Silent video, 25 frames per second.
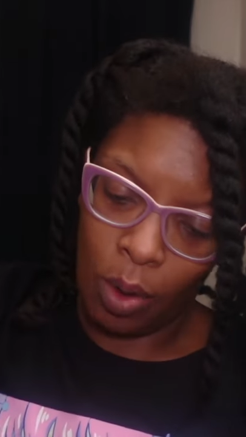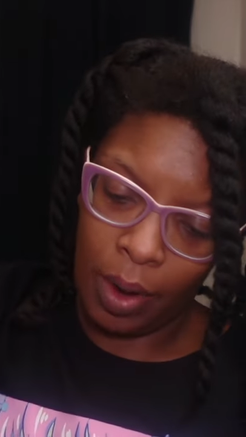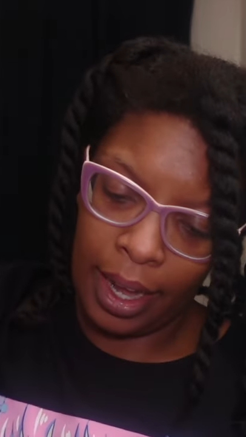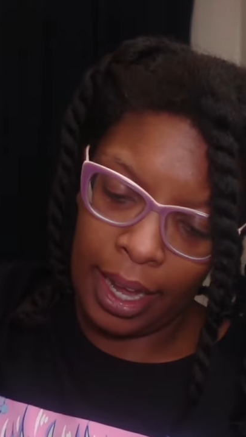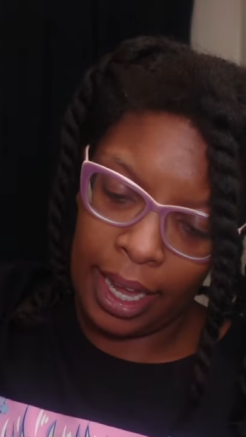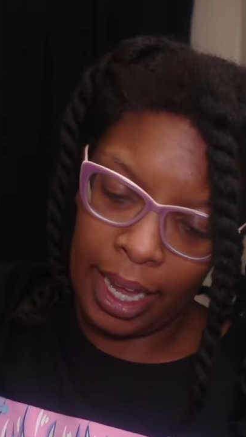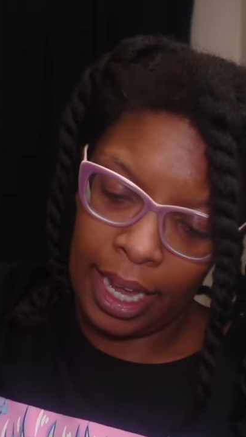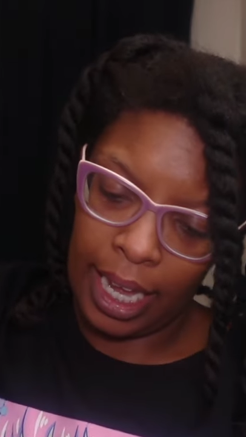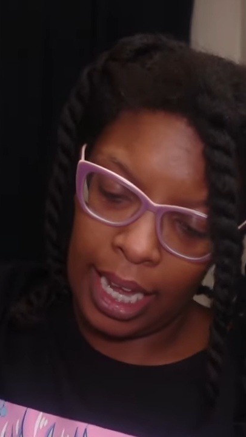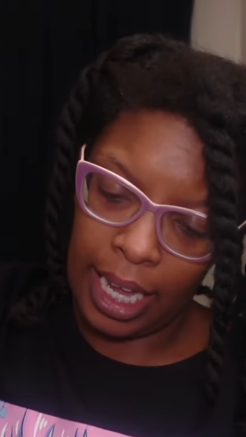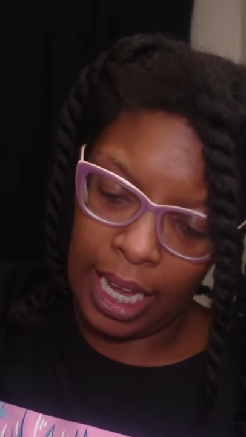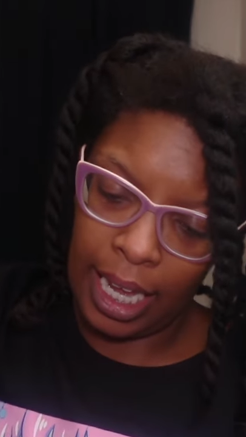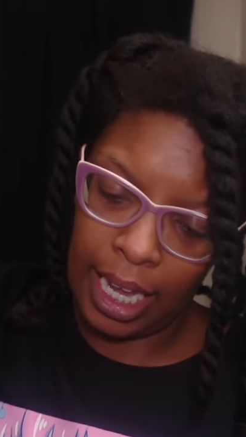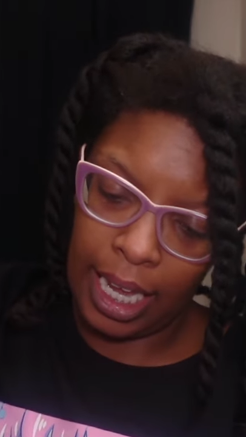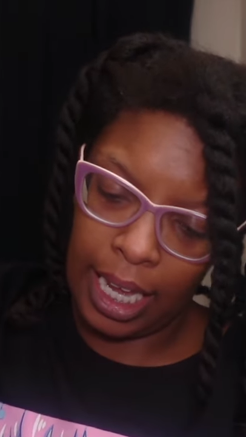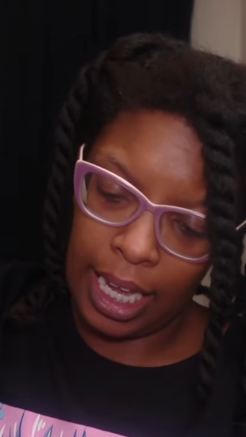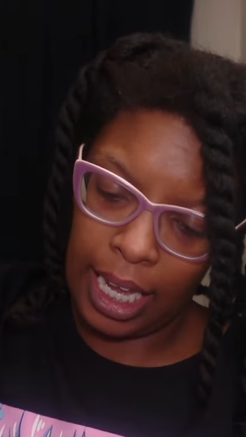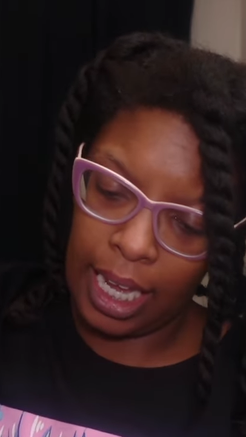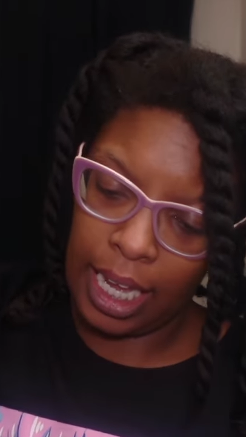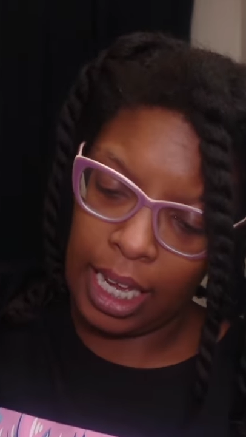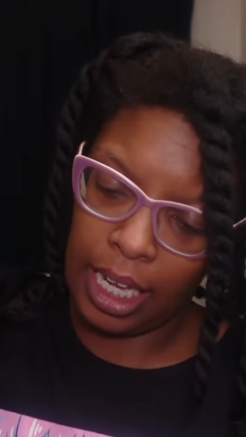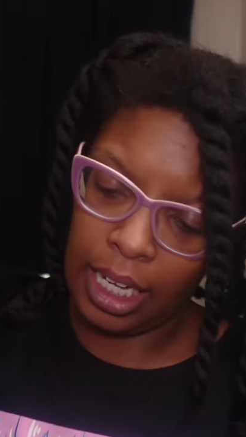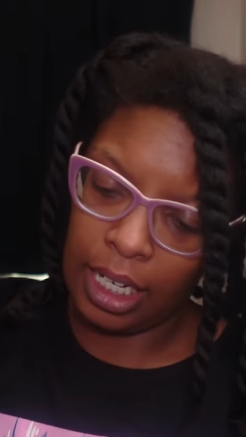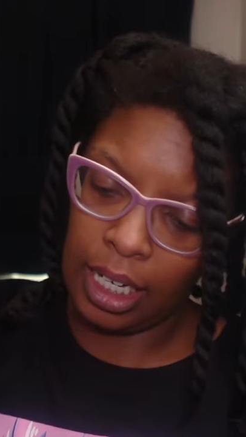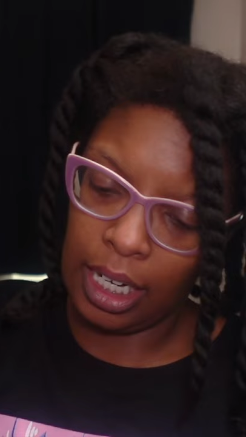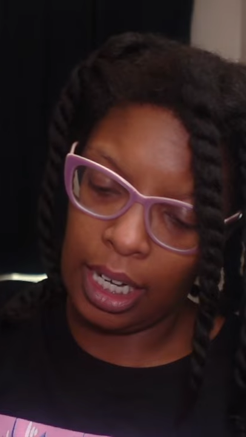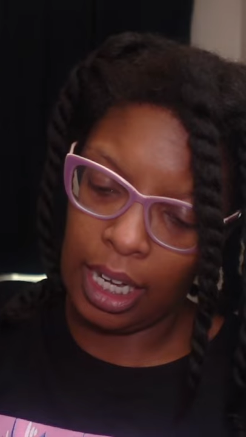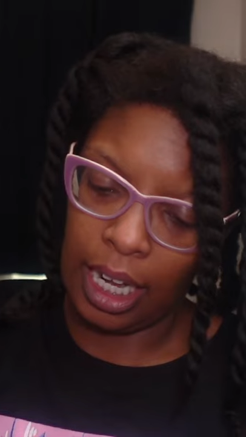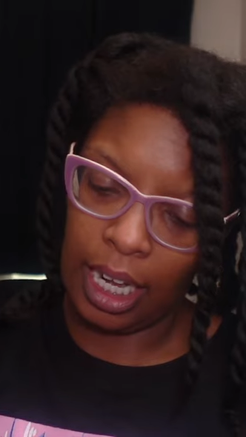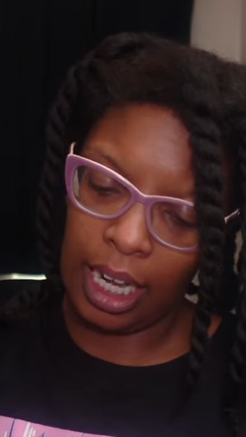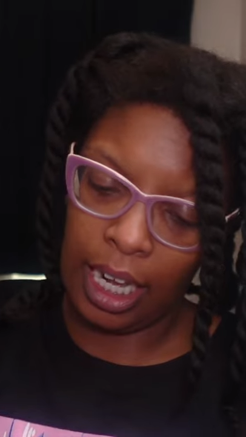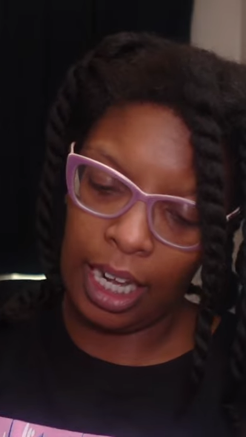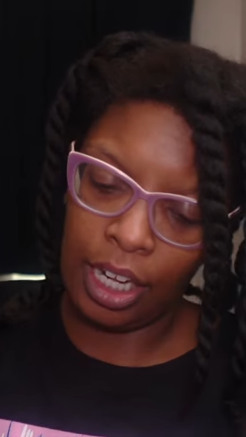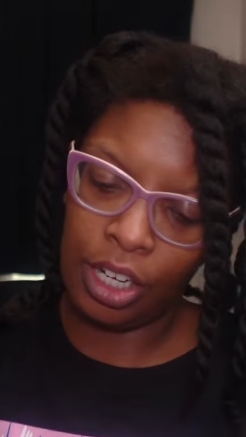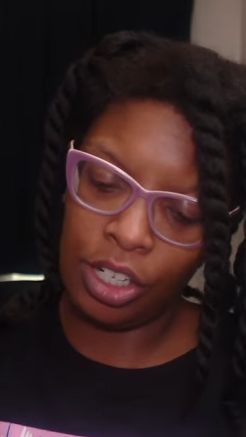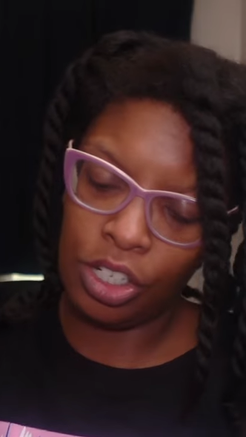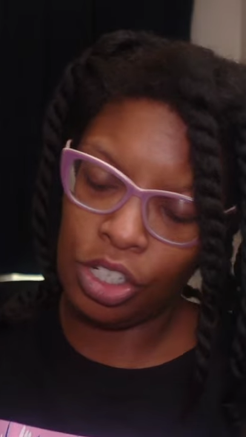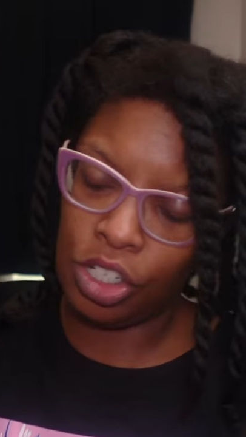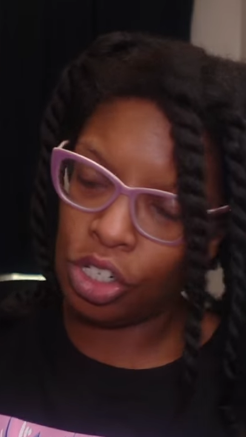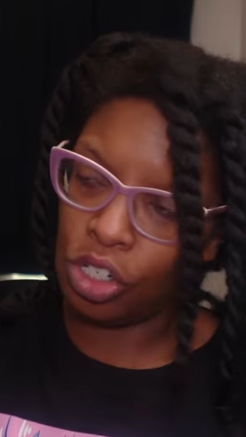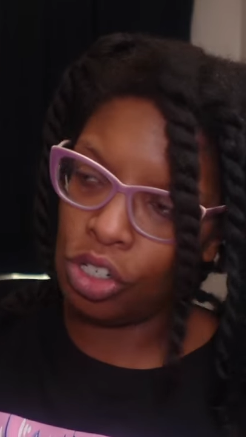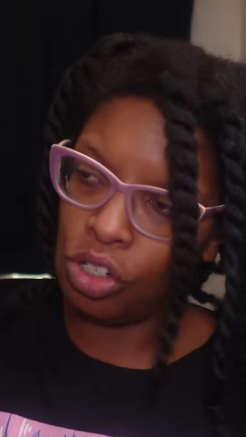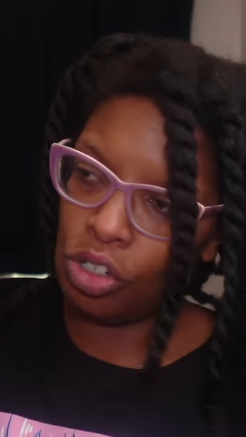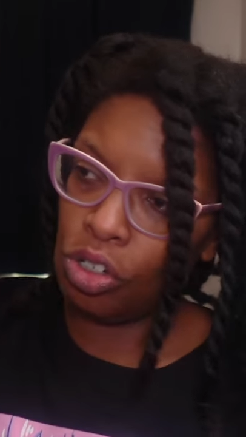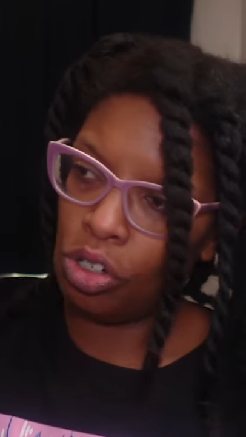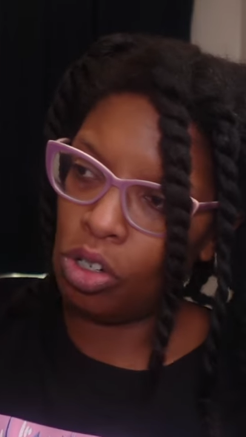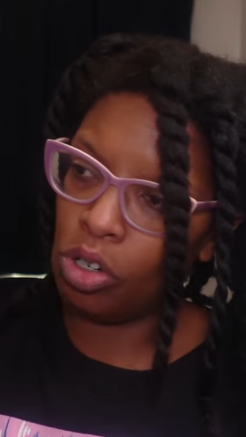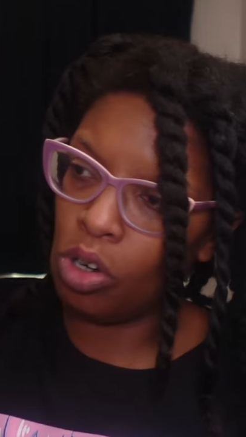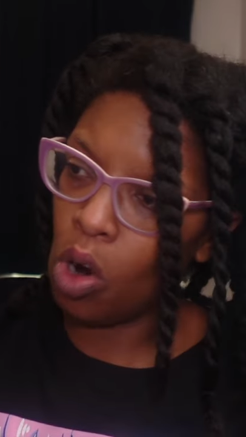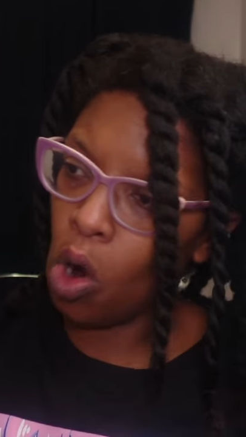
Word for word: ahead and do